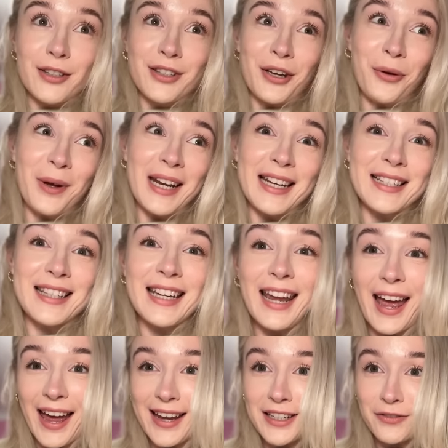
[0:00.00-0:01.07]
So it is
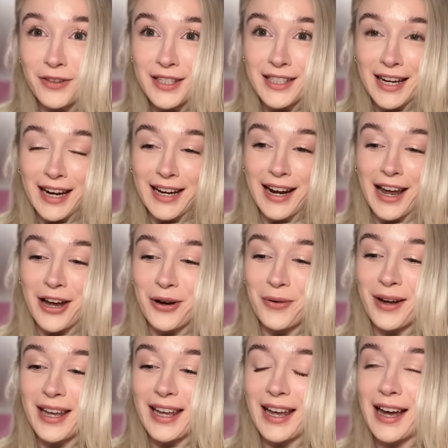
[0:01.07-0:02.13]
the end of the day
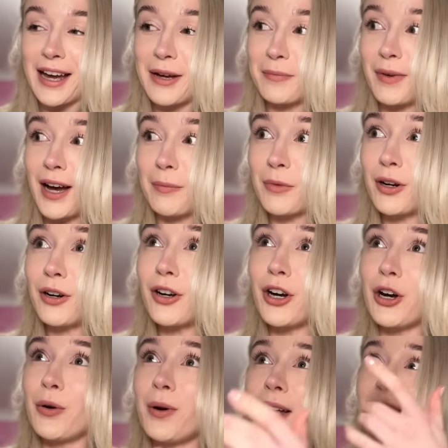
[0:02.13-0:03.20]
now. Um, I'm going to
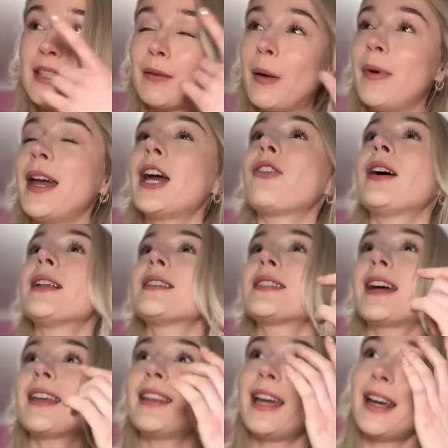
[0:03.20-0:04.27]
go and see my parents,
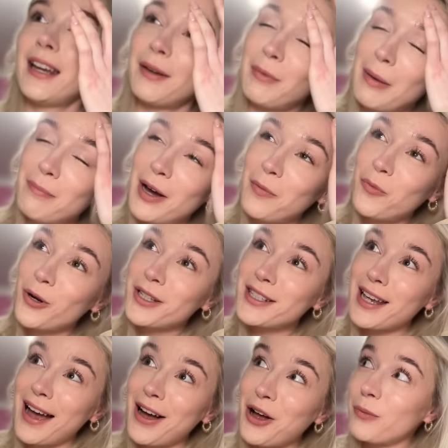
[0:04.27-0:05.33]
I think. My mum wants
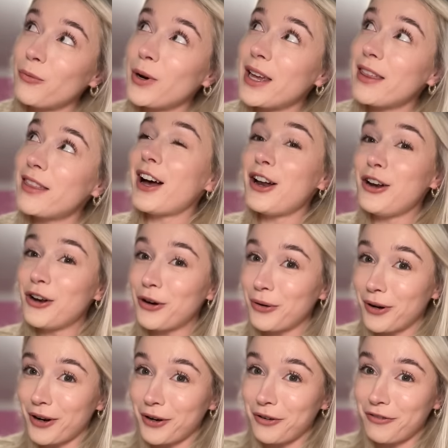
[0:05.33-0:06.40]
help with a
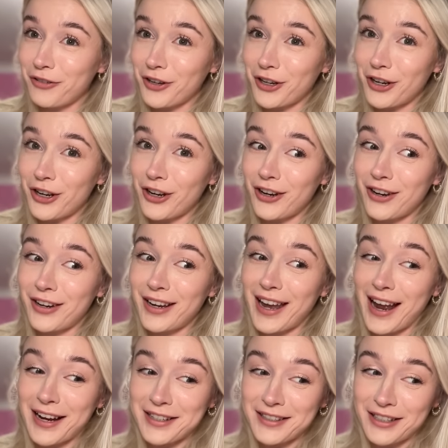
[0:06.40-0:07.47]
logo for her
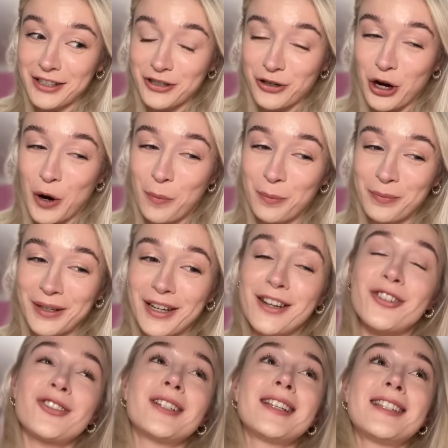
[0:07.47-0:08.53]
Etsy shop
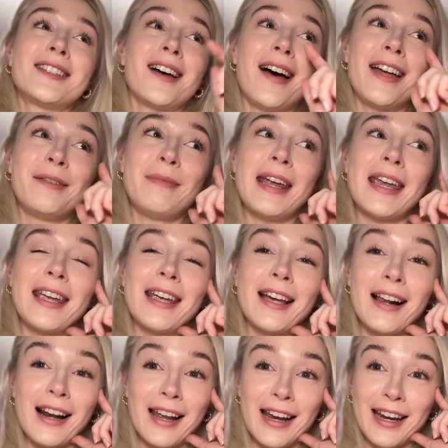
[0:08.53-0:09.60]
because she started making
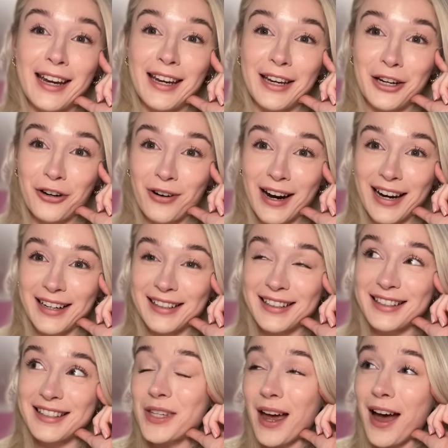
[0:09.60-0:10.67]
clay
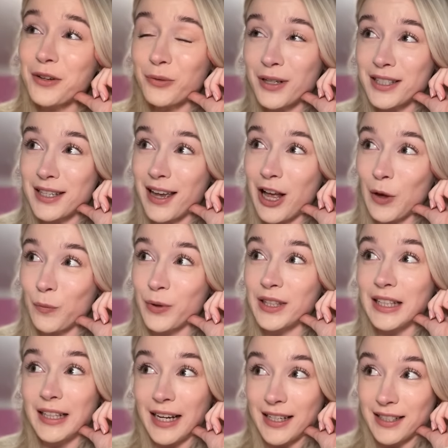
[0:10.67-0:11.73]
earrings. Dad wants help with the
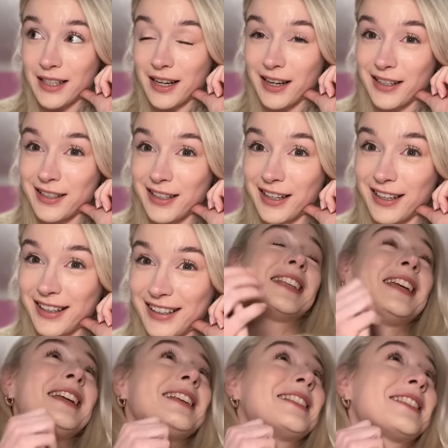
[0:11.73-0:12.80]
laser cutter.
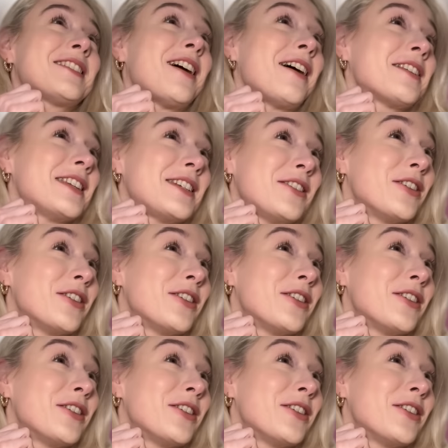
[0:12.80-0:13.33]
He started